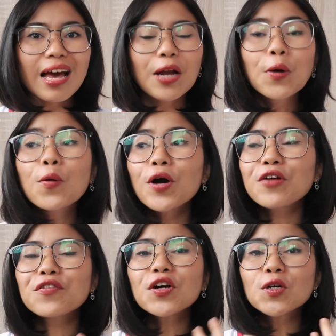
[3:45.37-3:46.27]
and
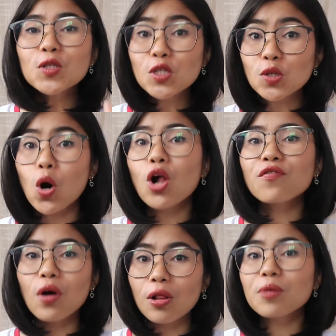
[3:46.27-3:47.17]
whoever could solve
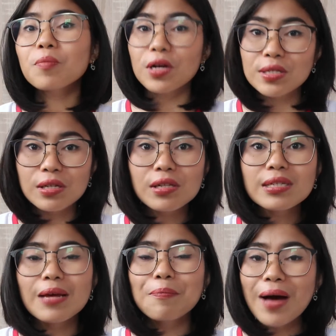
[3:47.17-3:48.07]
all the puzzles
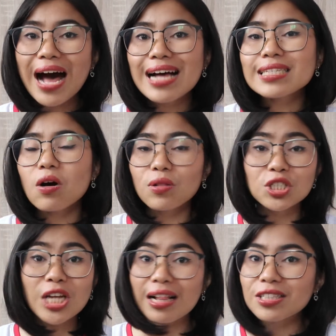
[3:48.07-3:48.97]
and pass all the
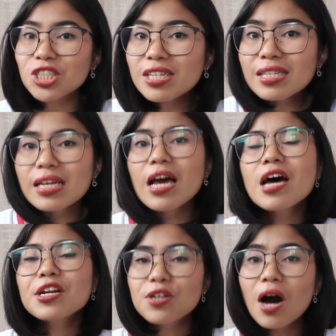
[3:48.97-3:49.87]
challenges
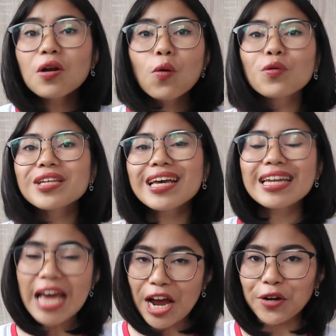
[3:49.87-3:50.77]
not only
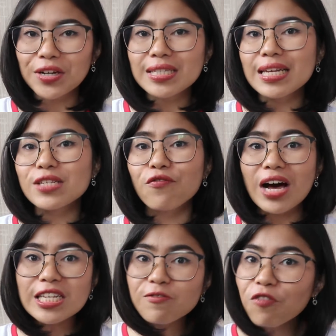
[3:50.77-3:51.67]
inherits his
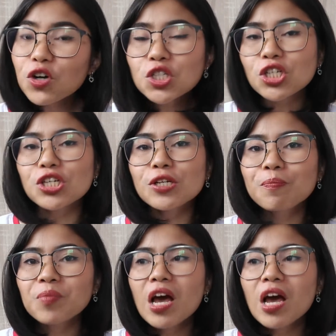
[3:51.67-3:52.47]
vast fortune